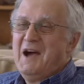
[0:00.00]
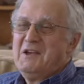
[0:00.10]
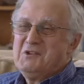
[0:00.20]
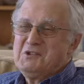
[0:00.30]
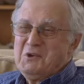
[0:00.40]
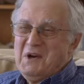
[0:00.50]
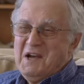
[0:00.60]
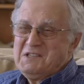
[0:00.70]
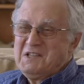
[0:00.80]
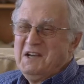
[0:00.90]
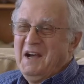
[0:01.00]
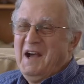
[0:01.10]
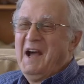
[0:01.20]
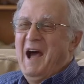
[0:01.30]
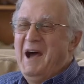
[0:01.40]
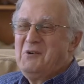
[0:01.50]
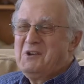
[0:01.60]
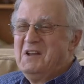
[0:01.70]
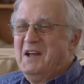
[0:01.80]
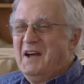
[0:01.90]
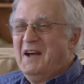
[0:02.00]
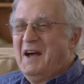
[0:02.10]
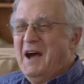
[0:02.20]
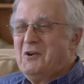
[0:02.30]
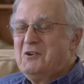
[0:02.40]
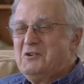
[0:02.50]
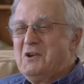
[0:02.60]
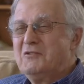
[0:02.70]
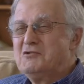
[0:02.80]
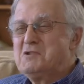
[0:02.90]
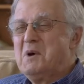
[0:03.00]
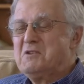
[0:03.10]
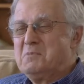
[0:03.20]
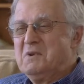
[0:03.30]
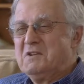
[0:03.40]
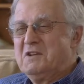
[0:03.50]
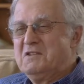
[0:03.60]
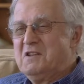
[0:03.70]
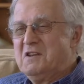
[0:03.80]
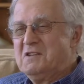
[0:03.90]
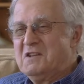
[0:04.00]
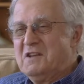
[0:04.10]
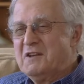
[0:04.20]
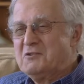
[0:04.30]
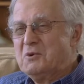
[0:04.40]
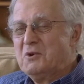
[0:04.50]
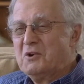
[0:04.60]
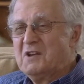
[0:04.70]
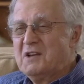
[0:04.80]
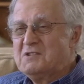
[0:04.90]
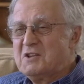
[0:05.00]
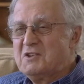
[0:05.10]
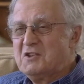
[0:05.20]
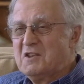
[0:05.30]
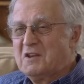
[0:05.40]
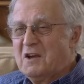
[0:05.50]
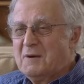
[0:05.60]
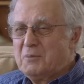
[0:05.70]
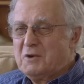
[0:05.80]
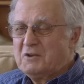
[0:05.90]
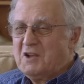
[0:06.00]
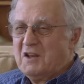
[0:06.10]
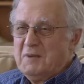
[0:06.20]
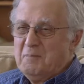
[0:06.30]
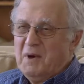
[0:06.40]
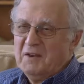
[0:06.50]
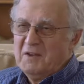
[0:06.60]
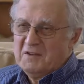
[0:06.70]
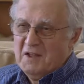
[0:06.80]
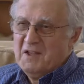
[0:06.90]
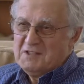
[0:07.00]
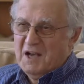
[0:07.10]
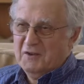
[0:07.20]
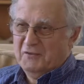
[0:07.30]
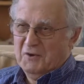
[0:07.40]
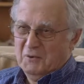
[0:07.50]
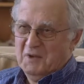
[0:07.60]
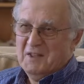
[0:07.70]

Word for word: I, used to ask, how could, how could you give responsibility to the internet to an organization that can't put a delete button on a telephone?